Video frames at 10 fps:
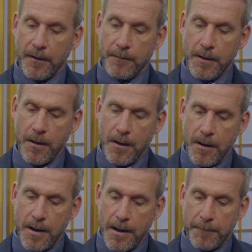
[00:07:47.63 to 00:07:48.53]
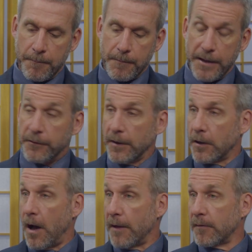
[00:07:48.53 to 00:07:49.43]
Yeah. Is there a
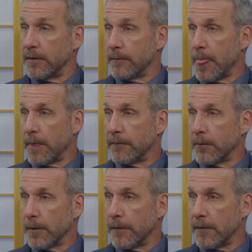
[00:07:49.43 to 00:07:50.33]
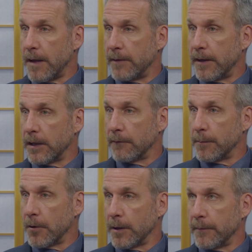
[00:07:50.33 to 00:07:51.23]
cost for the Savvy
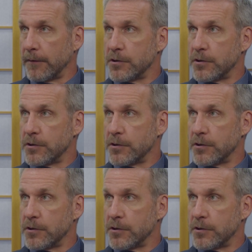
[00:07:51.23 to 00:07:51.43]
Caregiver program?